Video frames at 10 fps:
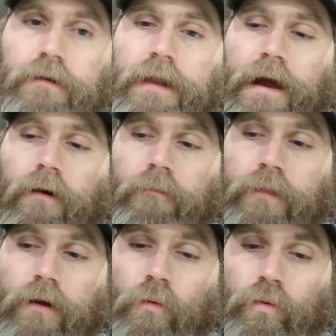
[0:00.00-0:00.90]
Now,
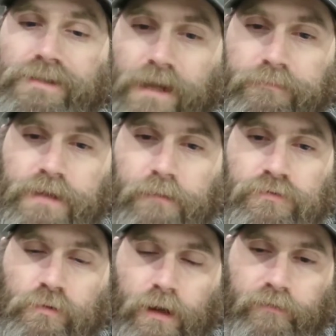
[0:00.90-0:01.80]

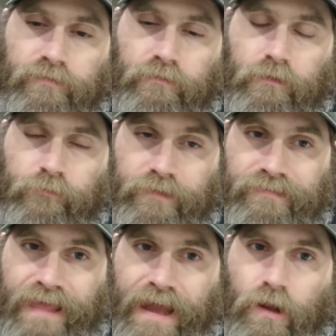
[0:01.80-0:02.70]
sometimes what I'll do if
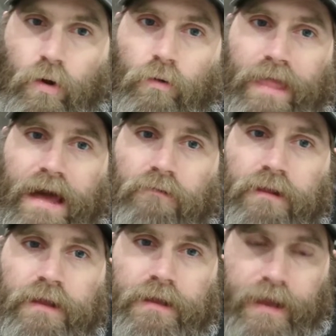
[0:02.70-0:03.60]
it's that cold out
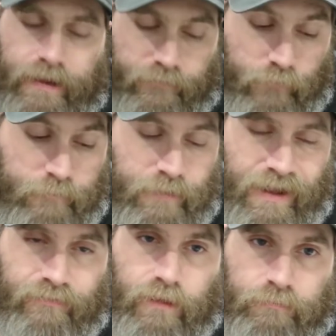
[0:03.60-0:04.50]
and if I'm
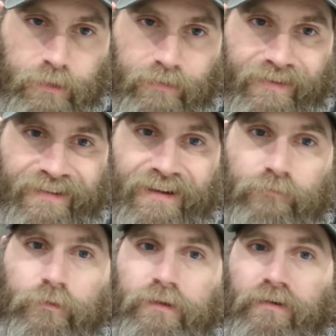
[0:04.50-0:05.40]
not completely
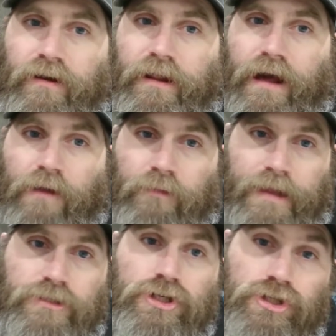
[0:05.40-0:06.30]
confident on it, I will
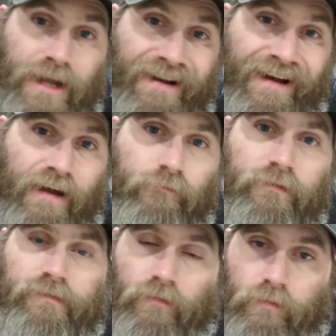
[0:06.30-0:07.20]
actually shut off
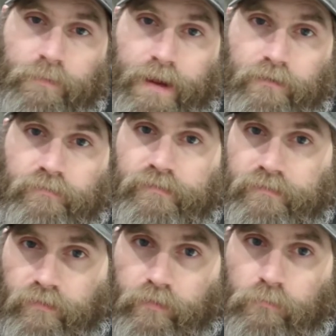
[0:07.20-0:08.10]
the solar panels
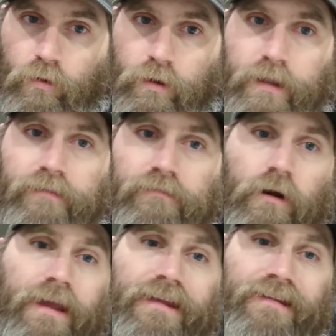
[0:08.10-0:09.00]
until the morning so
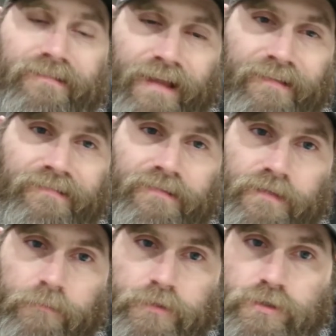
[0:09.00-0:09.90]
I can assess the
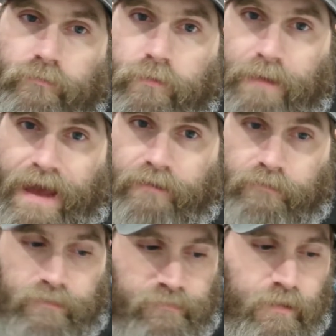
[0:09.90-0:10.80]
temperature of the
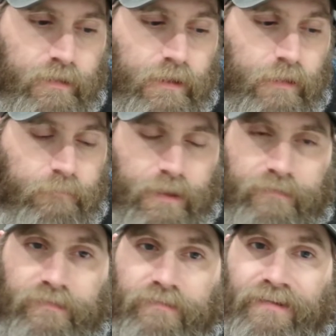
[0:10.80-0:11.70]
batteries. Being
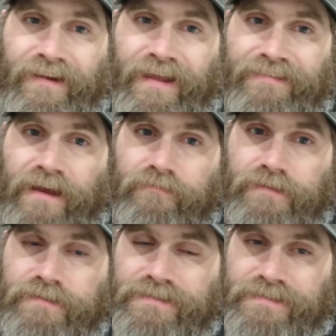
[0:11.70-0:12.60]
as it's going to get down
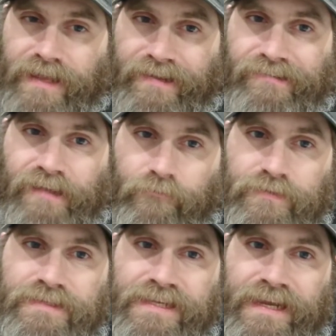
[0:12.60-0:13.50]
to like
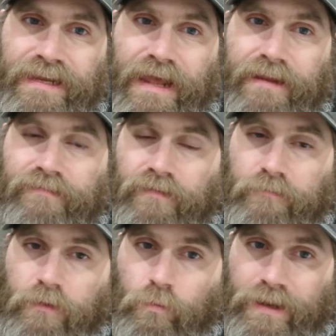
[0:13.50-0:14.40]
17 and it's going
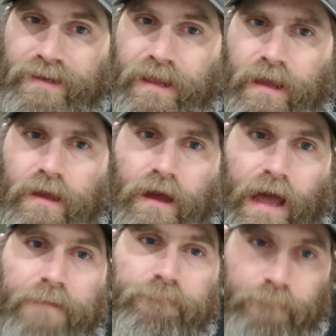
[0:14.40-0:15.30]
to be windy,
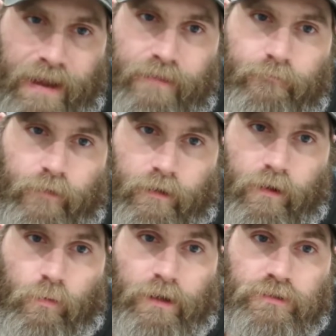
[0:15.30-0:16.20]
I might very
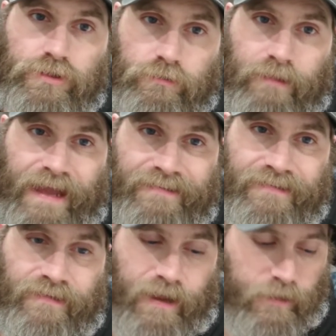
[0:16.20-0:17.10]
well do that
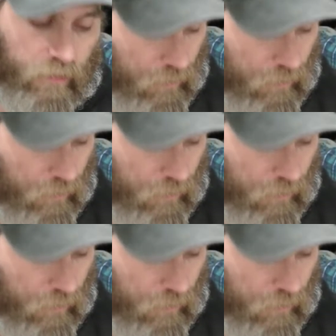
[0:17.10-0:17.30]
tonight.